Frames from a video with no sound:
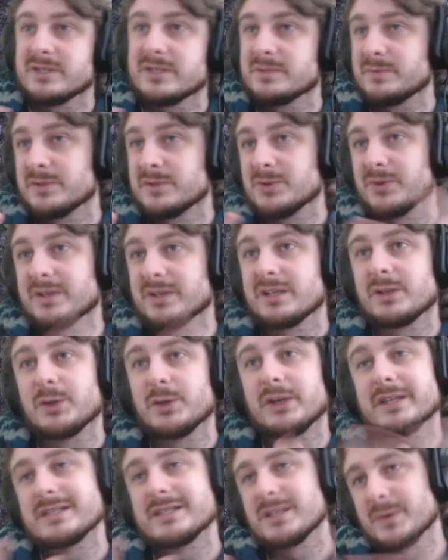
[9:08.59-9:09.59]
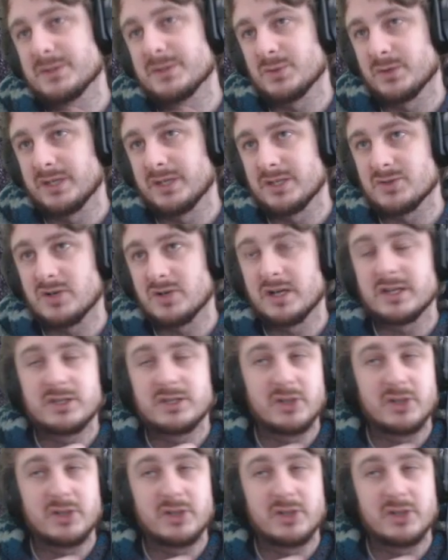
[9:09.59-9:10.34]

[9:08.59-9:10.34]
So we're talking lunatic, we're talking drunk.